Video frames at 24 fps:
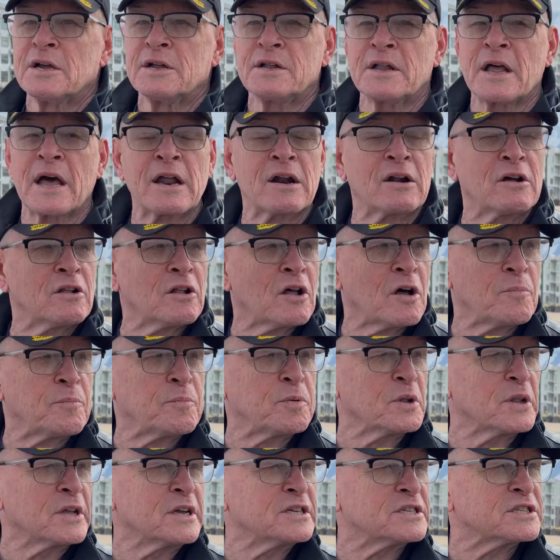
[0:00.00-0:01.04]
not all
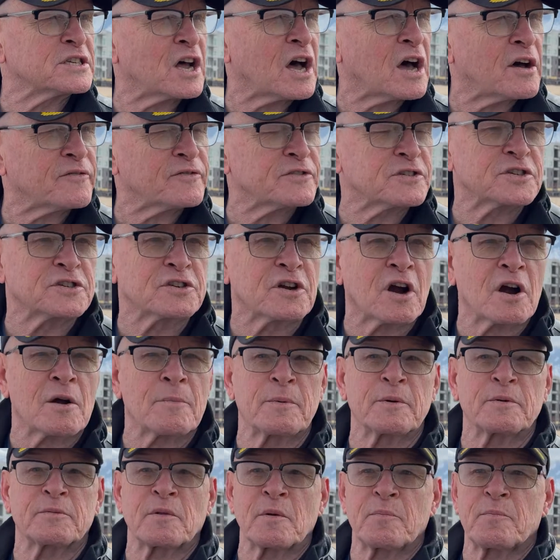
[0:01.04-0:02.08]
police officers are,
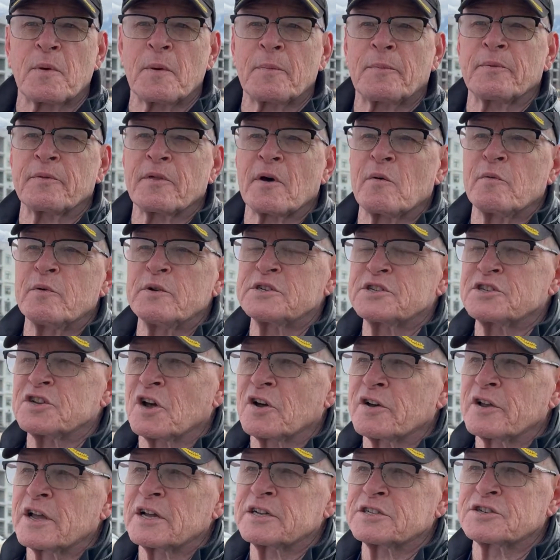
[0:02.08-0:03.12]
but the people that we
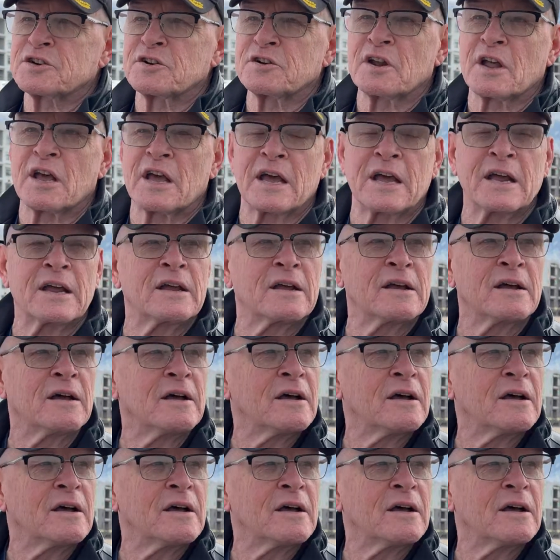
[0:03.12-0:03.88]
saw yesterday